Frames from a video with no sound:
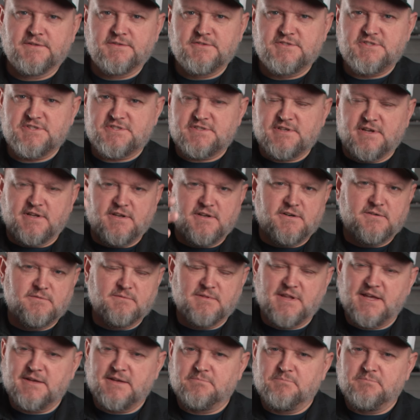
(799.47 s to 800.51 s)
Just so you know,
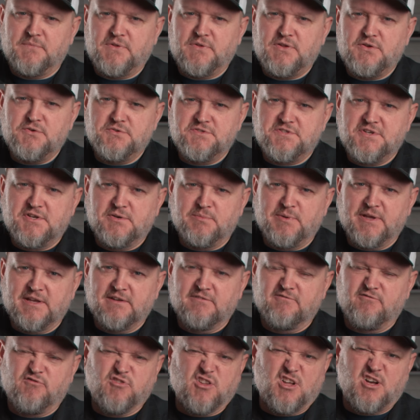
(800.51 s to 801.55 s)
like,
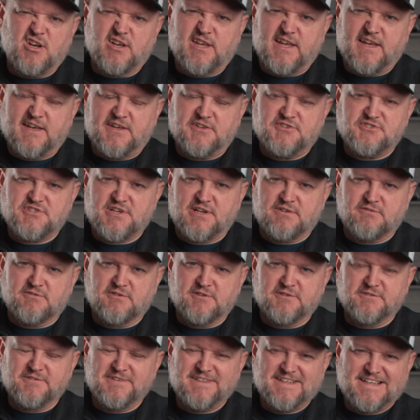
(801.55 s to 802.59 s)
YouTubing, vlogging in
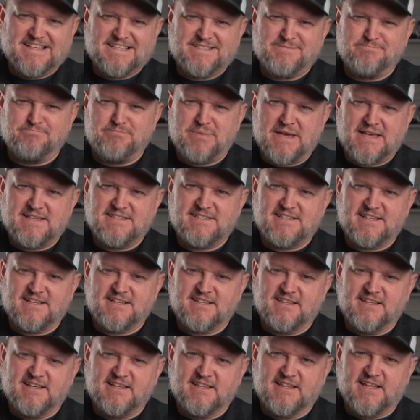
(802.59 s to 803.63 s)
general, is
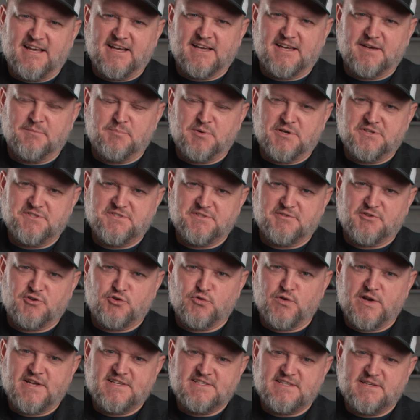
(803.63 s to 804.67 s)
basically like a bunch of
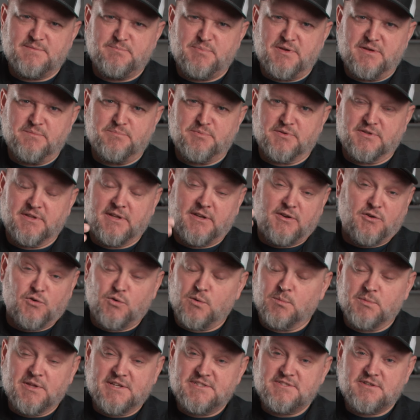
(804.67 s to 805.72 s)
crazy people that
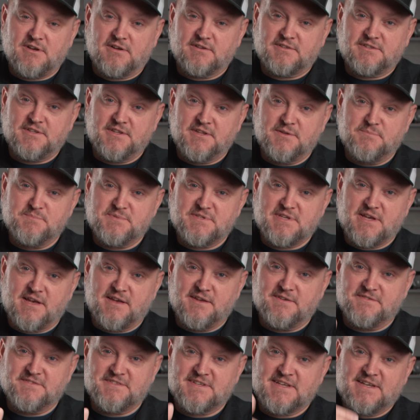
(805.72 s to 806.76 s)
normally talk to
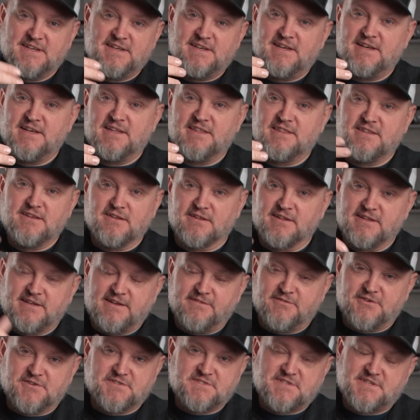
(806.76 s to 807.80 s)
themselves. The only
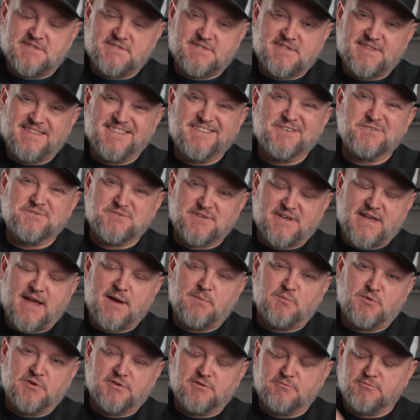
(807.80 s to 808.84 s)
difference is there's a
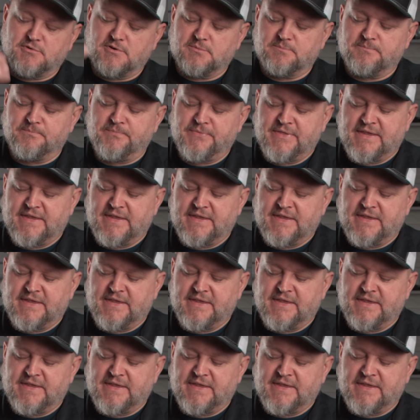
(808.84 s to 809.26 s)
camera in the room.